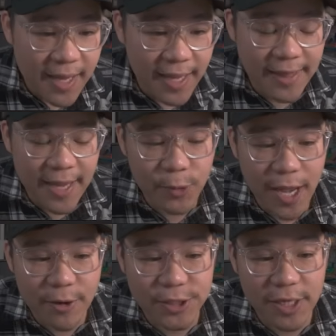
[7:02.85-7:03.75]
And we
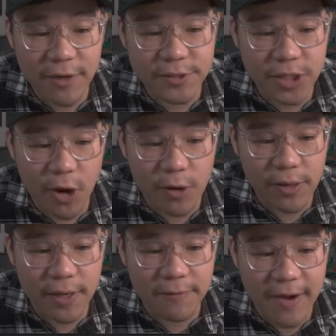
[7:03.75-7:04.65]
got ourselves
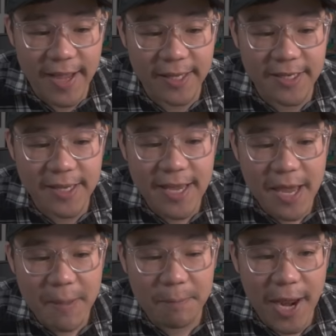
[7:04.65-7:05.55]
Scarlet and Violet
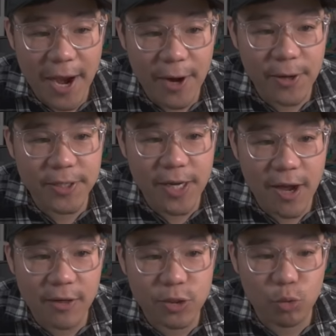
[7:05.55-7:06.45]

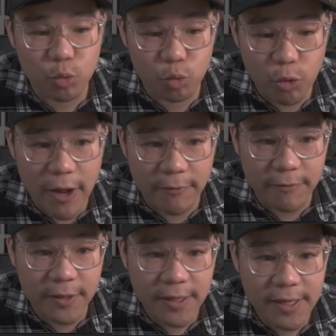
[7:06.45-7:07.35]
Paradox Rift.